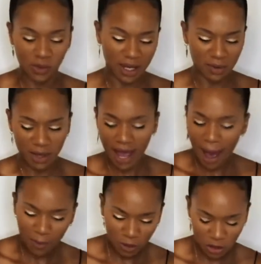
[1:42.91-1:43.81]
So it can be
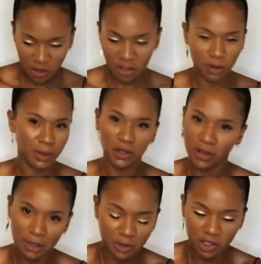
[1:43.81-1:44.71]
apple juice, it could be
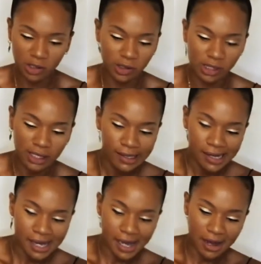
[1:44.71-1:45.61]
grape juice,
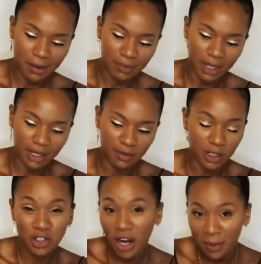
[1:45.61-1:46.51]
it can be
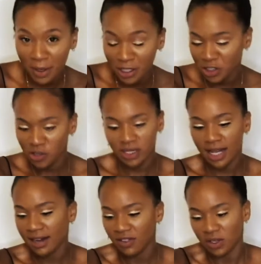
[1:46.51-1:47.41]
strawberry juice,
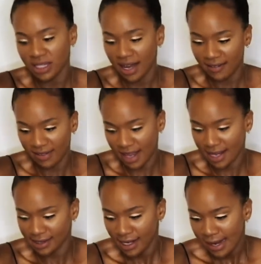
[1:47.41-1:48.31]
any of those kind of
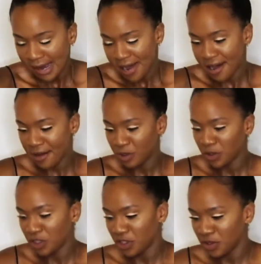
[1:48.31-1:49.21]
things you
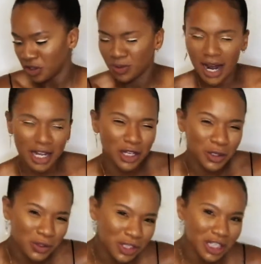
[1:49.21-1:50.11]
can use. But I
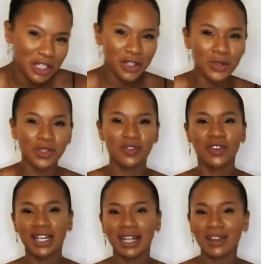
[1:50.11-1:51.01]
usually use
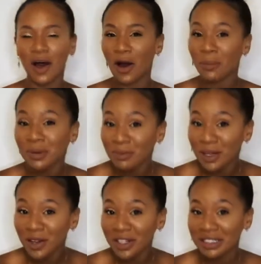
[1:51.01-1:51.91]
vanilla almond
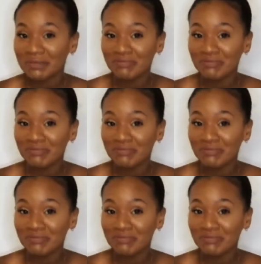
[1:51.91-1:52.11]
milk.